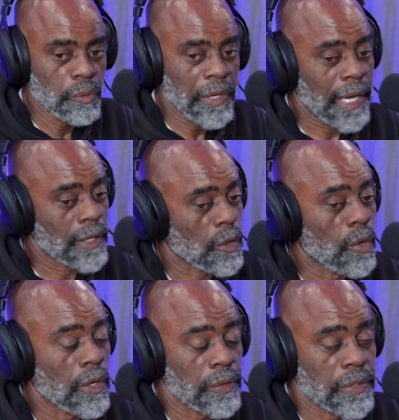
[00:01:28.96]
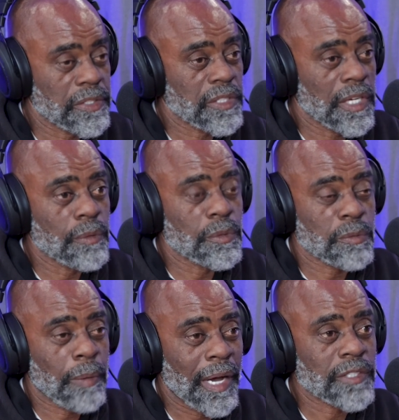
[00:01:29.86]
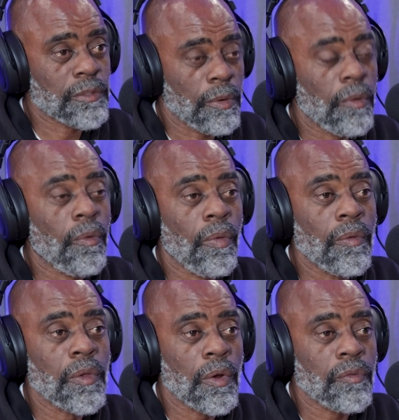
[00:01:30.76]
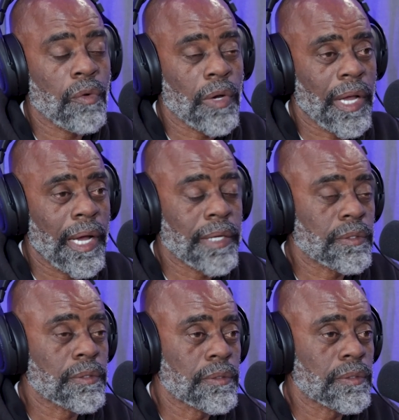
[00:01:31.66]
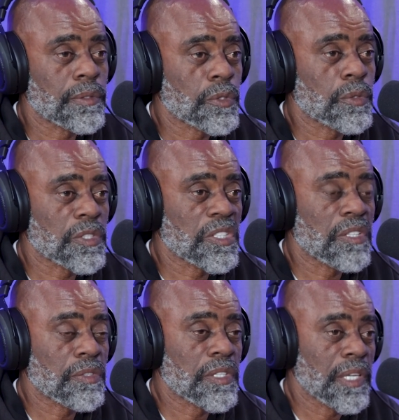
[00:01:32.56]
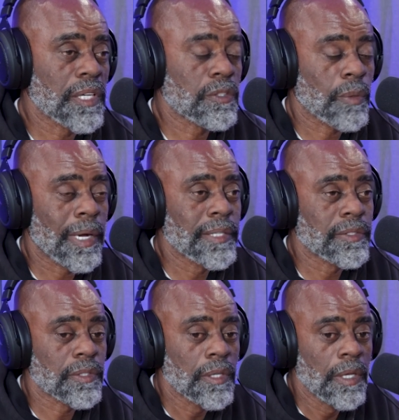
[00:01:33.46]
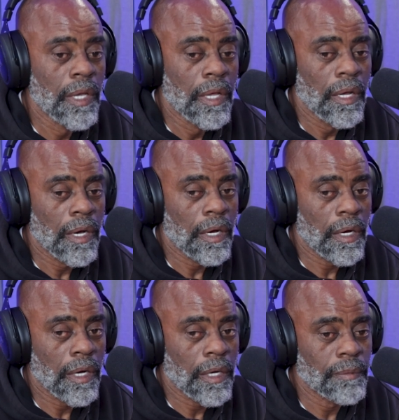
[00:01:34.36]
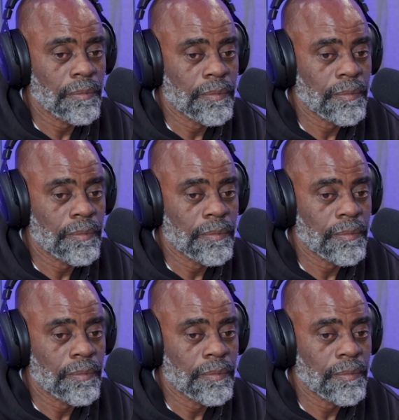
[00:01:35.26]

They had a coroner that said it was possible, for a guy to shoot himself in the head twice. But